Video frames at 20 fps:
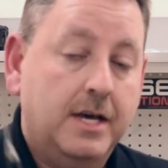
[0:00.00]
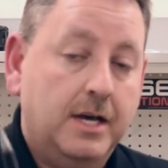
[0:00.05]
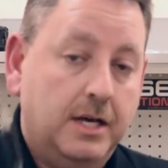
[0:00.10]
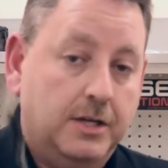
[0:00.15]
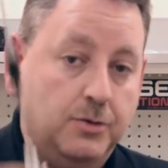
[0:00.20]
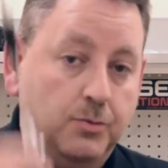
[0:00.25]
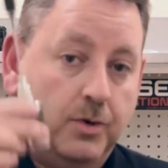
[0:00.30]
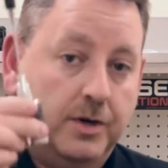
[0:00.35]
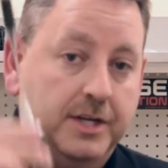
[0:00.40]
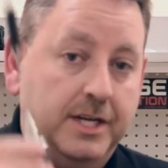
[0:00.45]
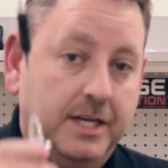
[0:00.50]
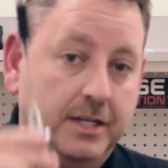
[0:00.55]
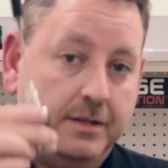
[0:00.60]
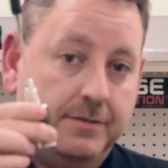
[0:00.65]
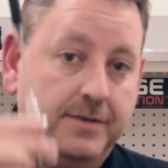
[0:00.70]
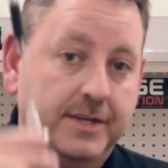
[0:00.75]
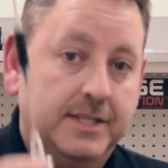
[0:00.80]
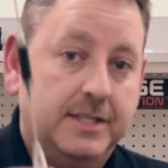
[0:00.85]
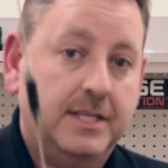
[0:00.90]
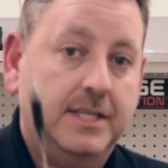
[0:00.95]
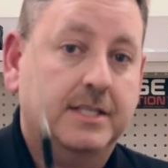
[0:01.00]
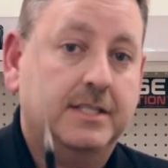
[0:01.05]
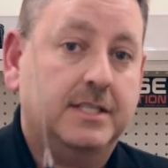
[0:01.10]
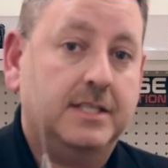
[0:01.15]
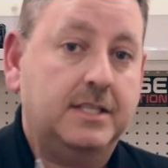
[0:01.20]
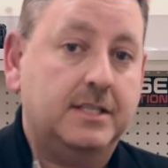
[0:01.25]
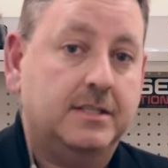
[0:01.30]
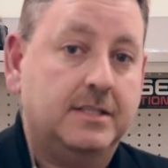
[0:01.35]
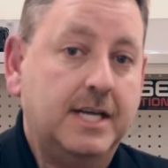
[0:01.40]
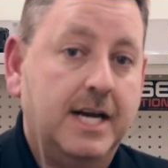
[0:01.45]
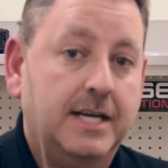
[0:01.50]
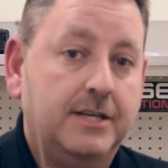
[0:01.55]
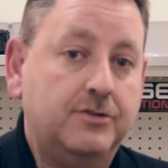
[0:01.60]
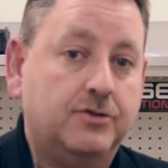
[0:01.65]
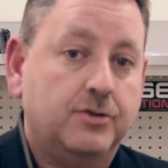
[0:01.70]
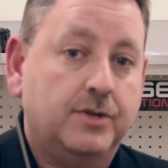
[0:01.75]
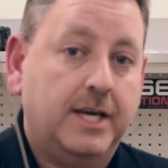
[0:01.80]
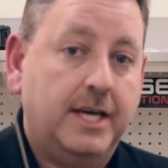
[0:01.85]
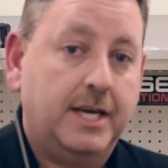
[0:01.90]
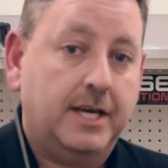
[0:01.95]
You want to elevate the antenna as high as
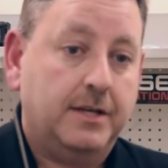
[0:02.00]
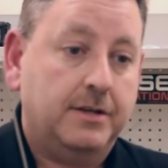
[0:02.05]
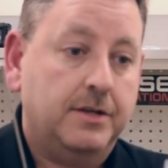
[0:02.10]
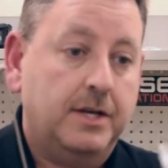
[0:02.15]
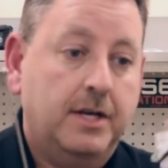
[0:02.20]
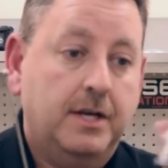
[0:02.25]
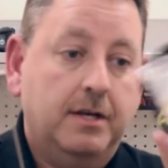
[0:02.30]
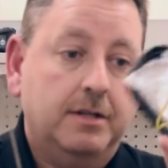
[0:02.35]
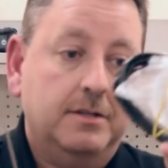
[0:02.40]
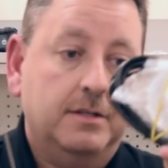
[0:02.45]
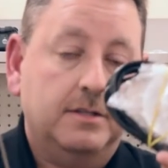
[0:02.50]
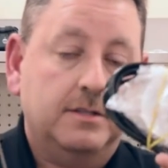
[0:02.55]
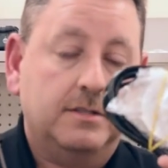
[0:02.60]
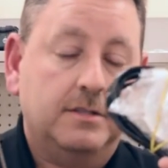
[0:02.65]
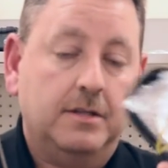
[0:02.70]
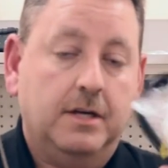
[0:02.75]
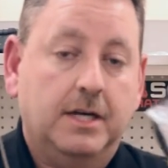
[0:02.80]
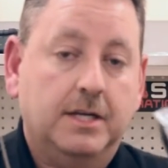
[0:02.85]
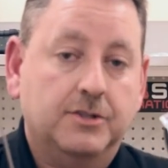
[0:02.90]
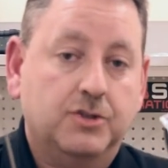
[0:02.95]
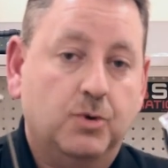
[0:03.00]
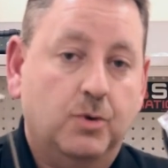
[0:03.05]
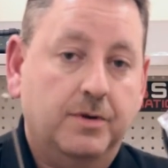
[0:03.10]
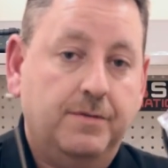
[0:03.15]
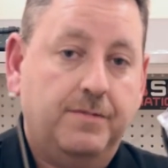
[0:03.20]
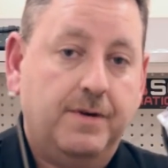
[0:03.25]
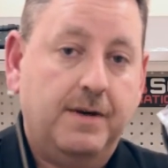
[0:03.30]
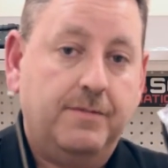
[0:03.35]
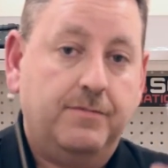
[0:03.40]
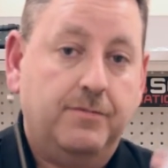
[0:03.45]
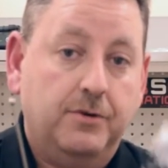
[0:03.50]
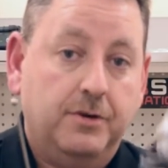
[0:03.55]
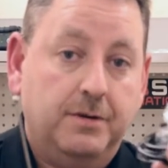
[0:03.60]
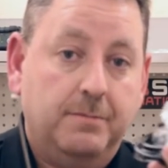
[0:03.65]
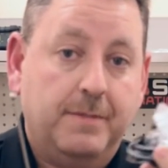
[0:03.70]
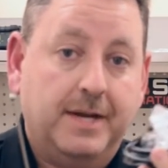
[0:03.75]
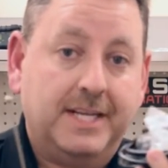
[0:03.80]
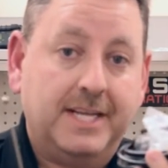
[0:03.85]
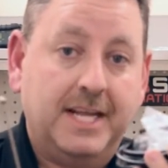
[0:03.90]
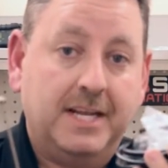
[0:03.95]
you can. This 25-foot
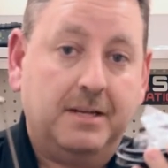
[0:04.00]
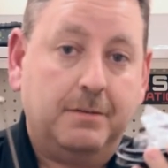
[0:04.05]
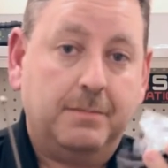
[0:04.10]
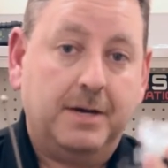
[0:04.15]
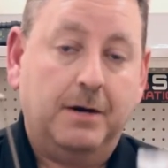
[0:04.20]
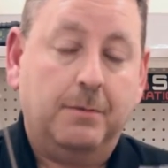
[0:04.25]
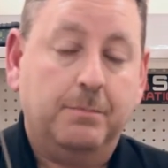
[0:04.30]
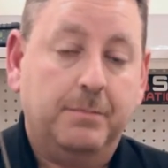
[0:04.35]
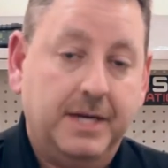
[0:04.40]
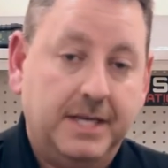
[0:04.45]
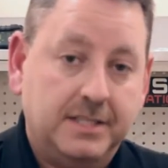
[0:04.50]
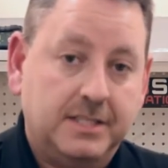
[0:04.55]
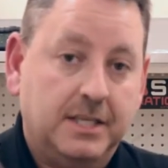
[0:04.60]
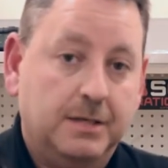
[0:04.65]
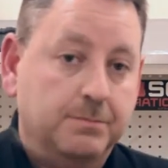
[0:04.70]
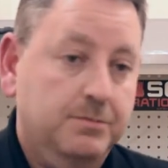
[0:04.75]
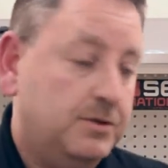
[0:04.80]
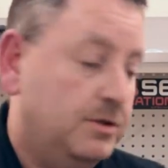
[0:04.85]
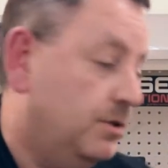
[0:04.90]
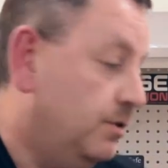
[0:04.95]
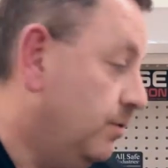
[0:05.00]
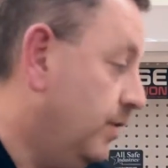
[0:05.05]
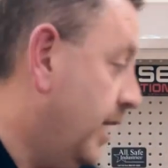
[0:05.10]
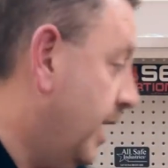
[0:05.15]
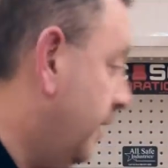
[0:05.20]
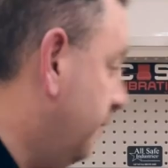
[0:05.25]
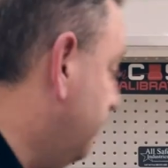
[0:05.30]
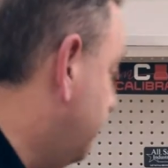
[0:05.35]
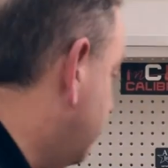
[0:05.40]
uh, magnetic mount base helps you do that.